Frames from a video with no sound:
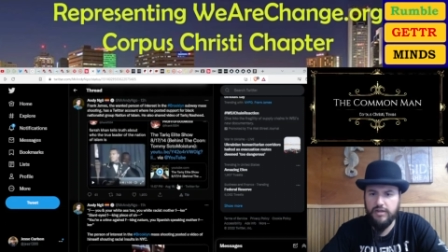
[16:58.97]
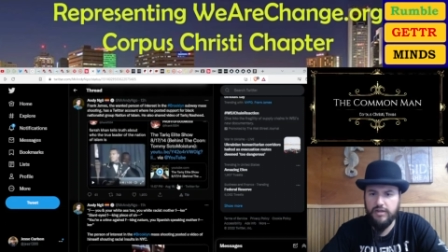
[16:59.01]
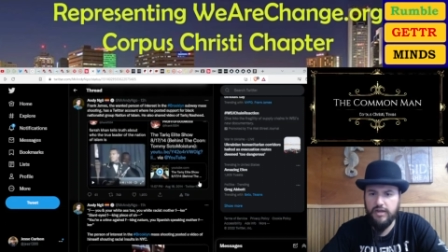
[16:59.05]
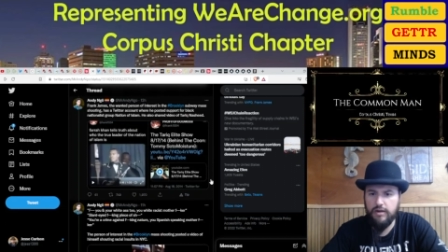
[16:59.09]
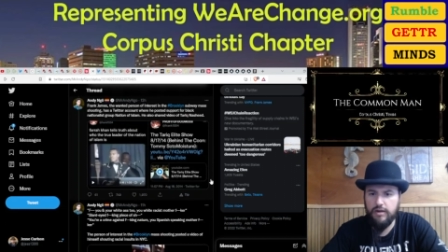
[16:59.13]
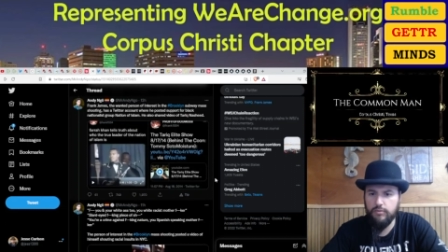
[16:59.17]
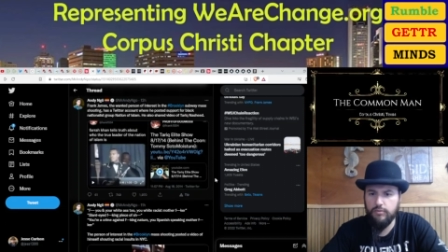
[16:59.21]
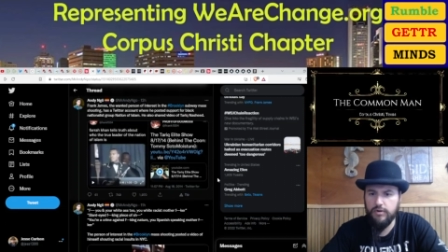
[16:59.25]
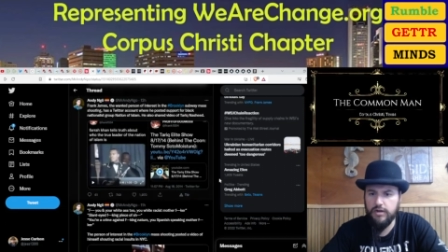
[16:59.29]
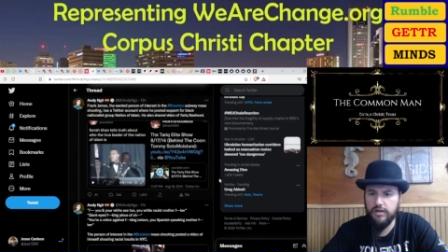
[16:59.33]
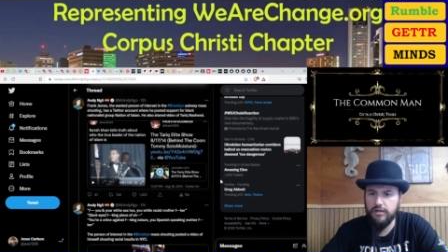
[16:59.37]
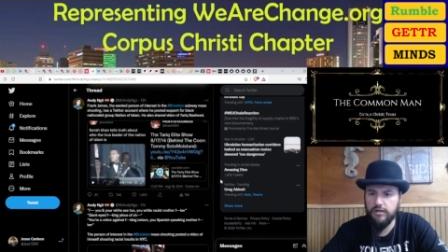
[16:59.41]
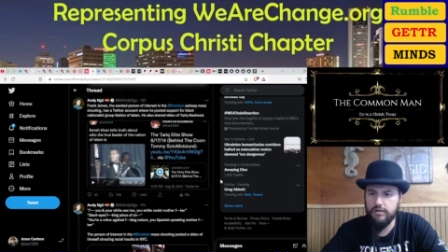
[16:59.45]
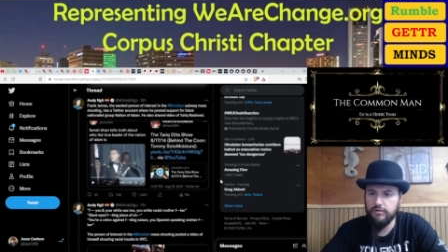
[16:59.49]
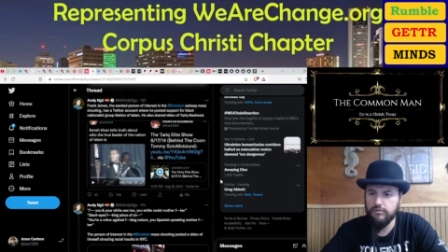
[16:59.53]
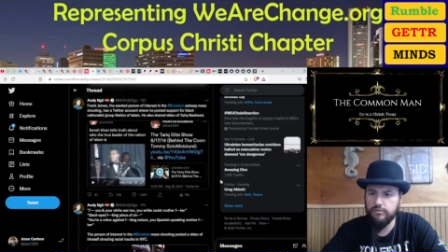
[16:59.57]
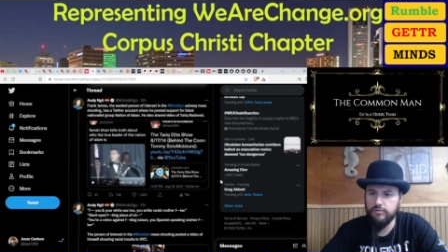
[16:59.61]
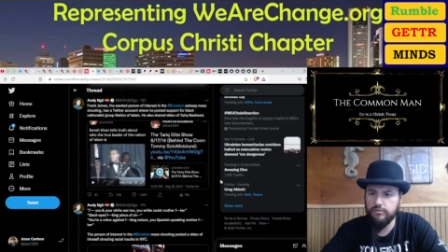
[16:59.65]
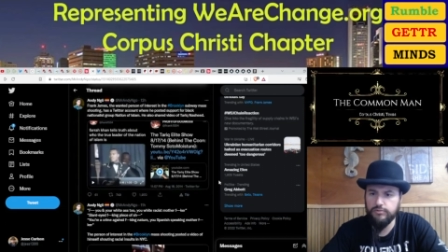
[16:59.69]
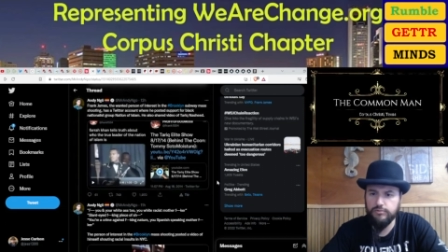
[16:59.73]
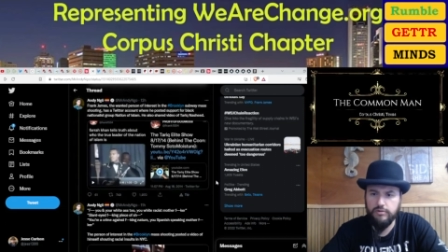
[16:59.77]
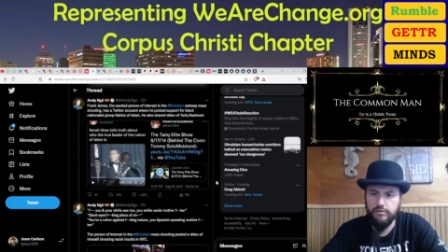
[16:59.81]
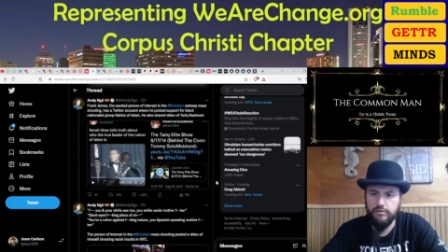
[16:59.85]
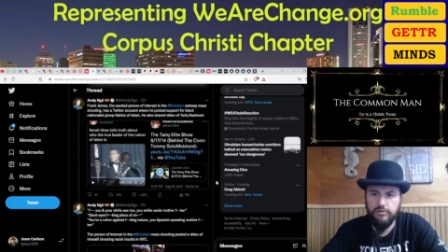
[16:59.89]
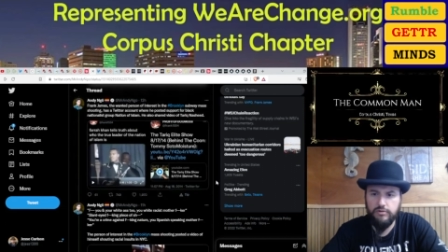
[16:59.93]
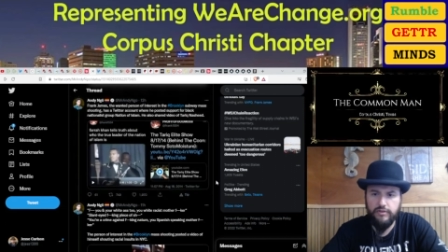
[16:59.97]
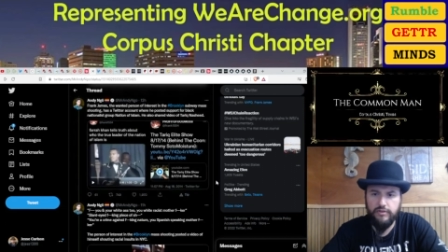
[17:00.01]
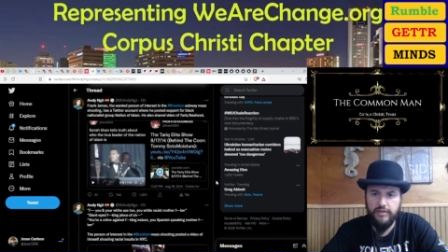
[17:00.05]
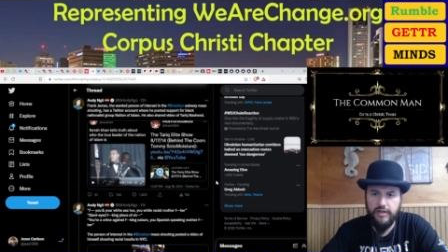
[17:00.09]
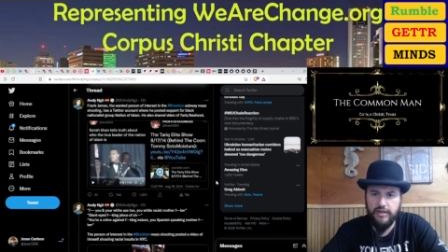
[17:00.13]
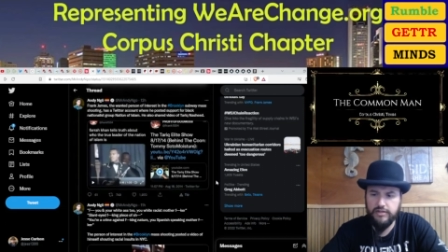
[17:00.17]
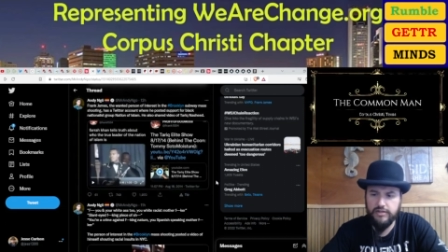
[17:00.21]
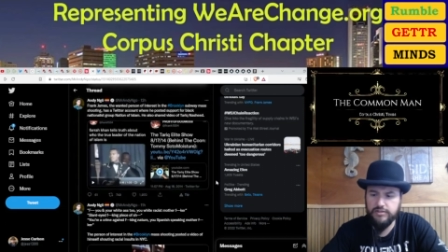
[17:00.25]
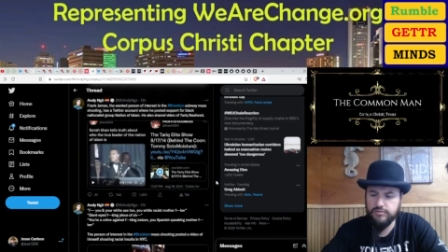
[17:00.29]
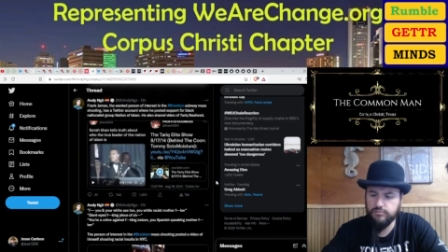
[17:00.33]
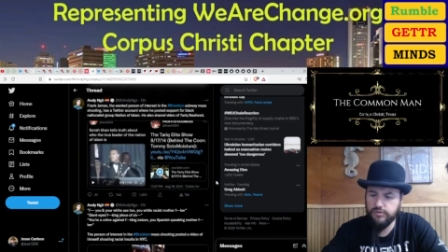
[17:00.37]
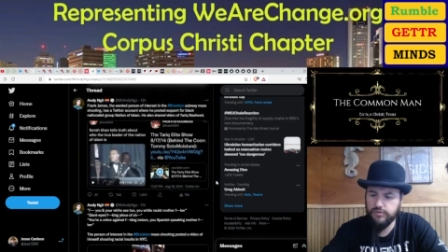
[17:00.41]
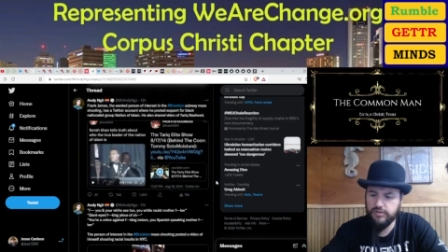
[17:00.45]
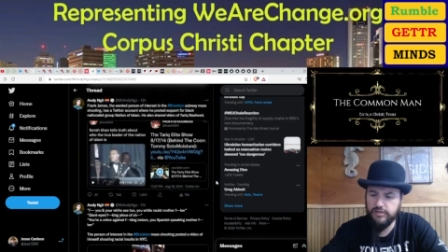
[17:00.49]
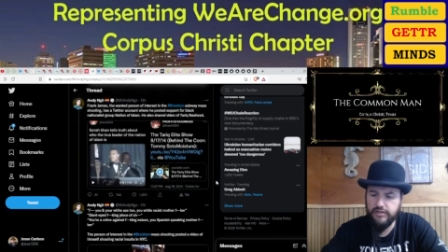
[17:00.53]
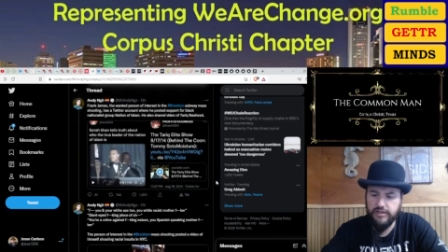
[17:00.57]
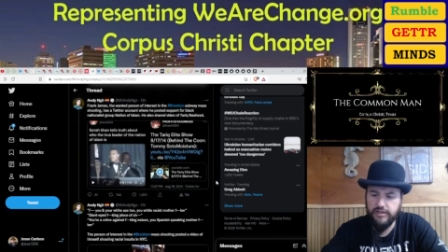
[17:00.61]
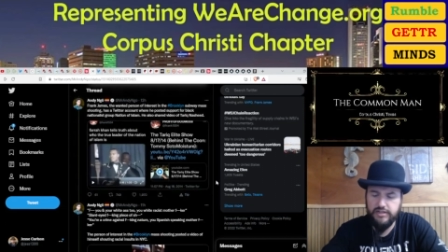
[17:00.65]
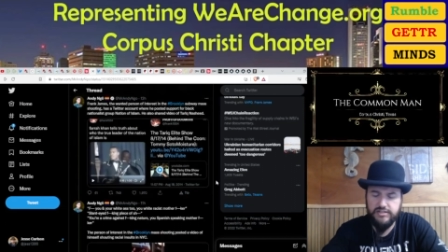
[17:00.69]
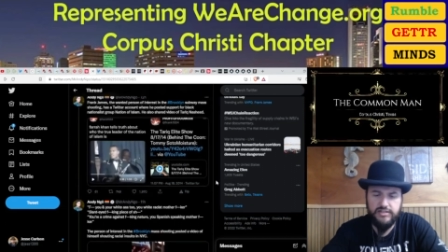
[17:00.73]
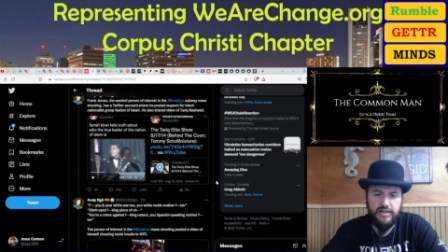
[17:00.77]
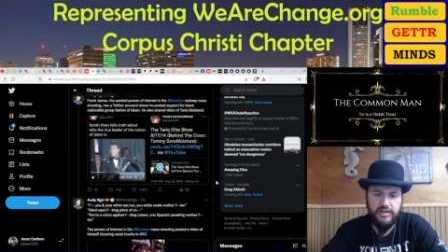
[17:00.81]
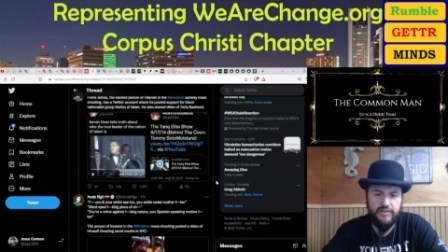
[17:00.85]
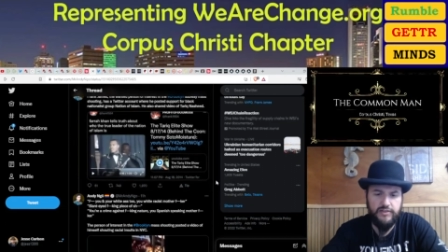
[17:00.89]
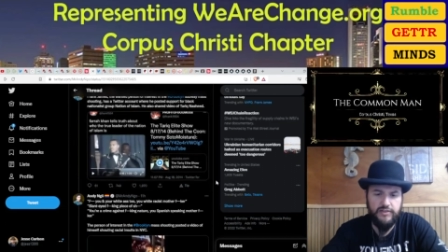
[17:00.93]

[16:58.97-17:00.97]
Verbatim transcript: Yeah, we're not going to go through all of that because we, like I said,